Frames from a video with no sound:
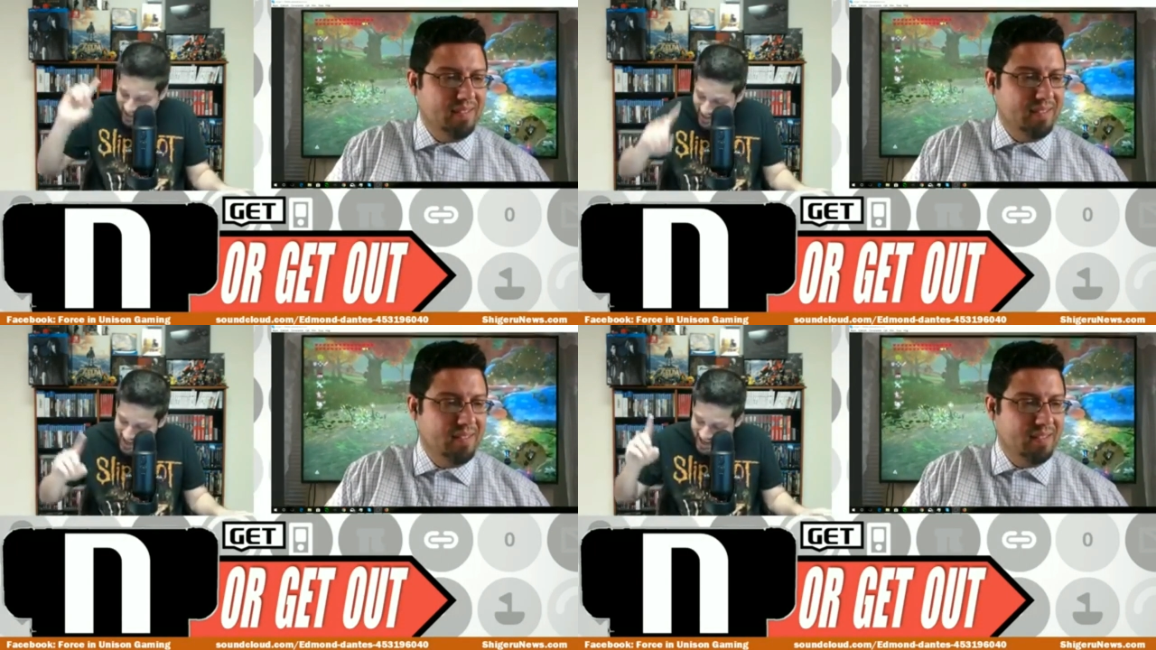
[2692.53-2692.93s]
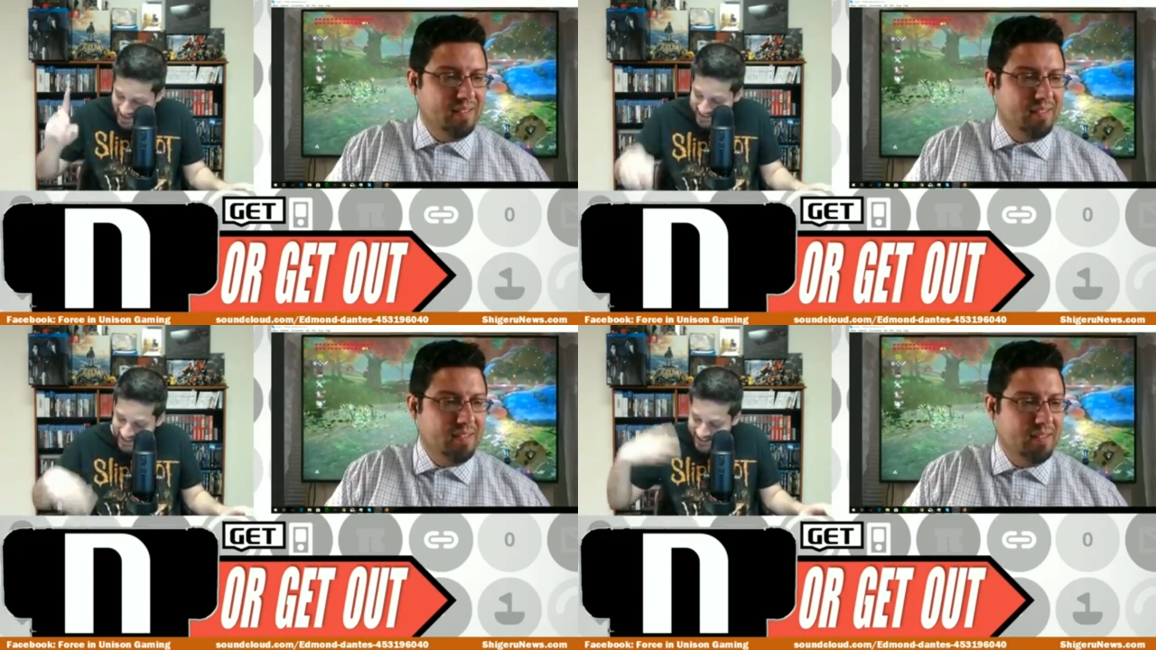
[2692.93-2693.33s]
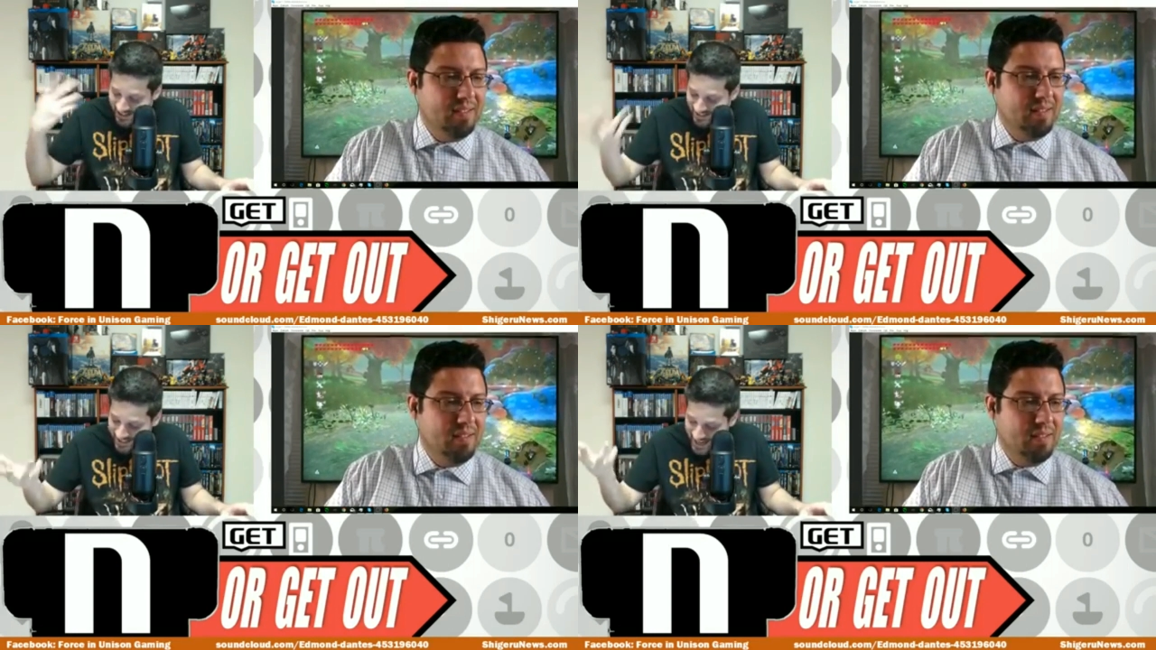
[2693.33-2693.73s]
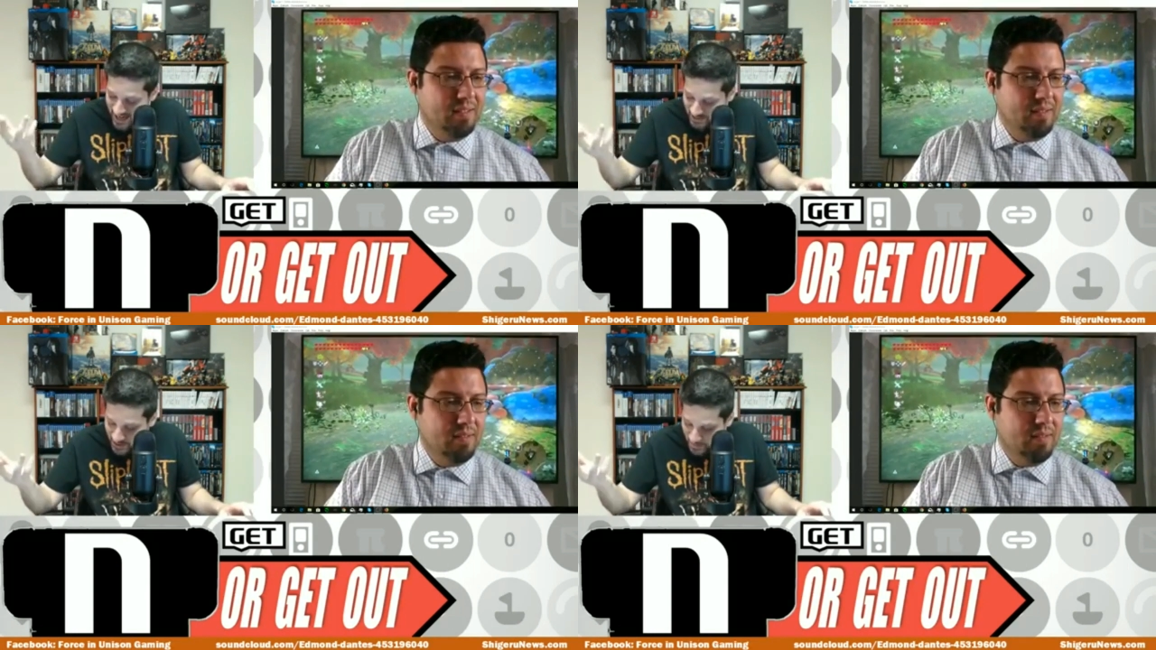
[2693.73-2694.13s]
Speaker 1: And the
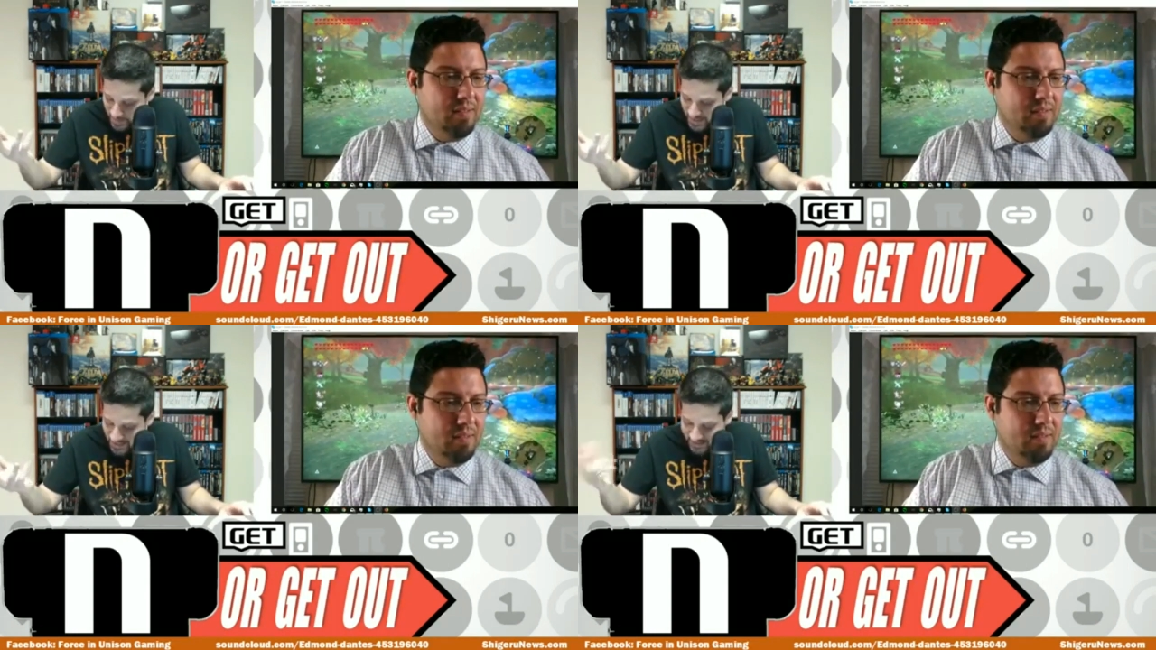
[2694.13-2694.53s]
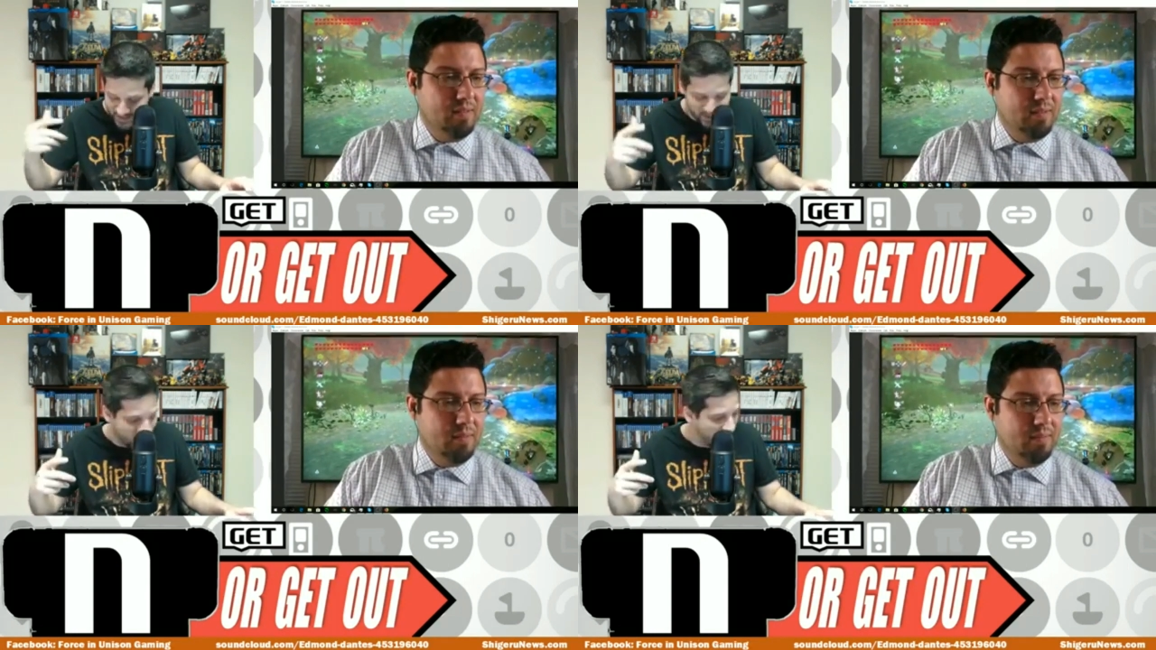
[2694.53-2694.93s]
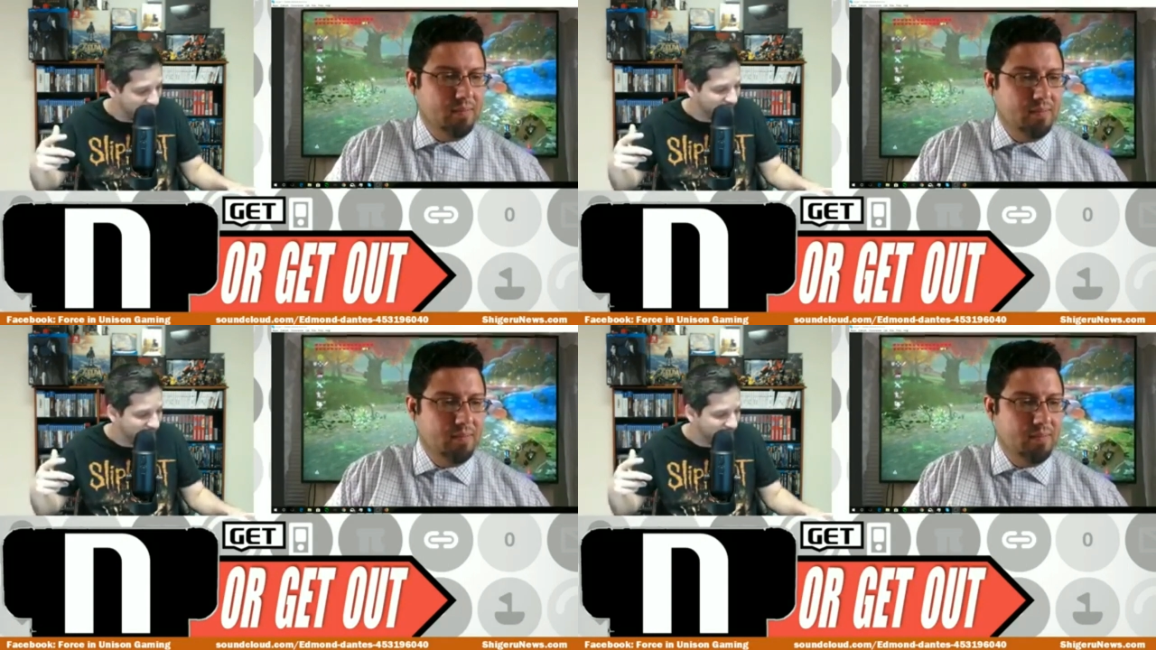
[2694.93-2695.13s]
outro pick, let's show